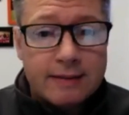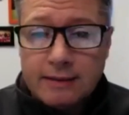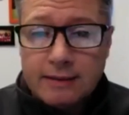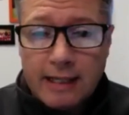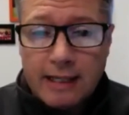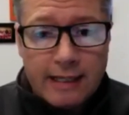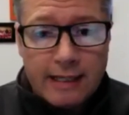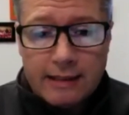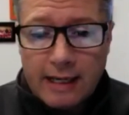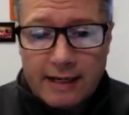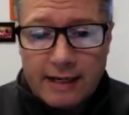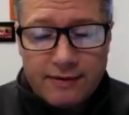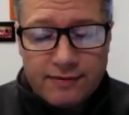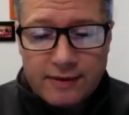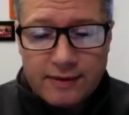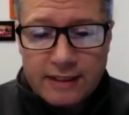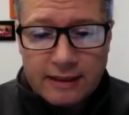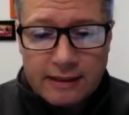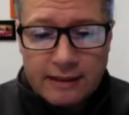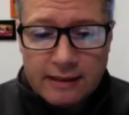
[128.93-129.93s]
I
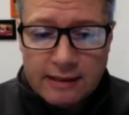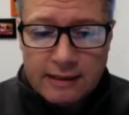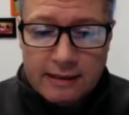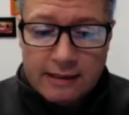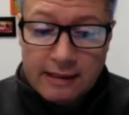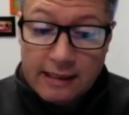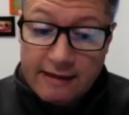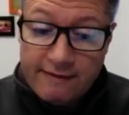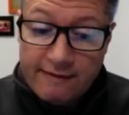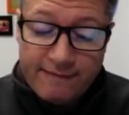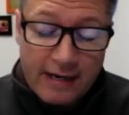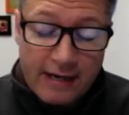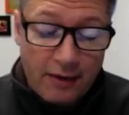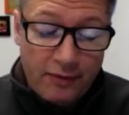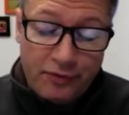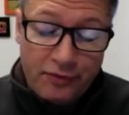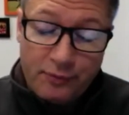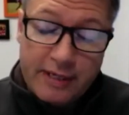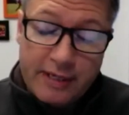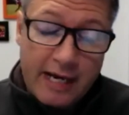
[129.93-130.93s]
think he found
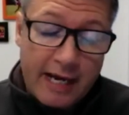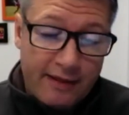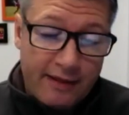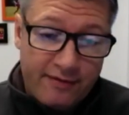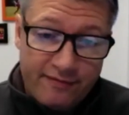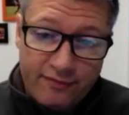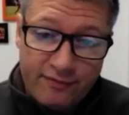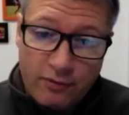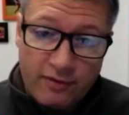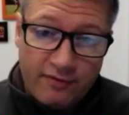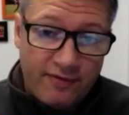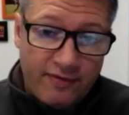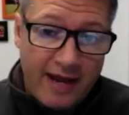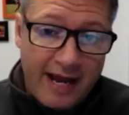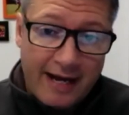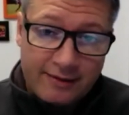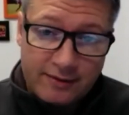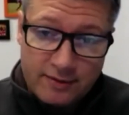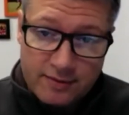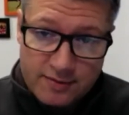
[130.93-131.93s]
3 out of the 4
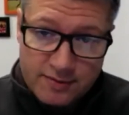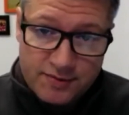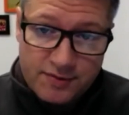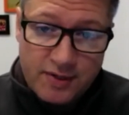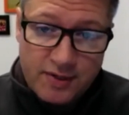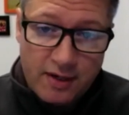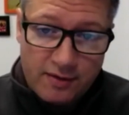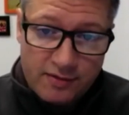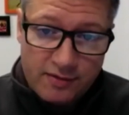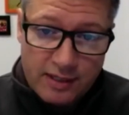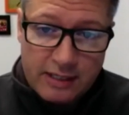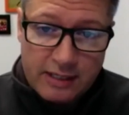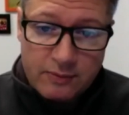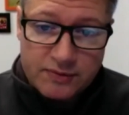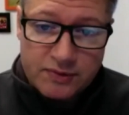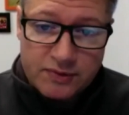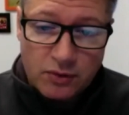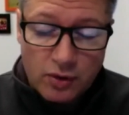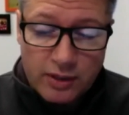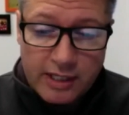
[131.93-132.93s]
factors there that he
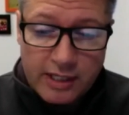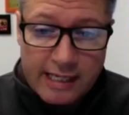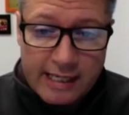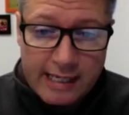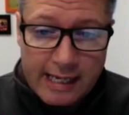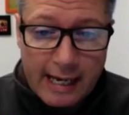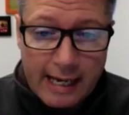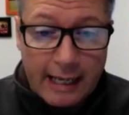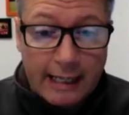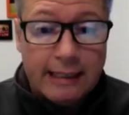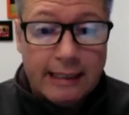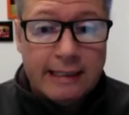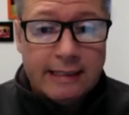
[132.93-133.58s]
was looking at,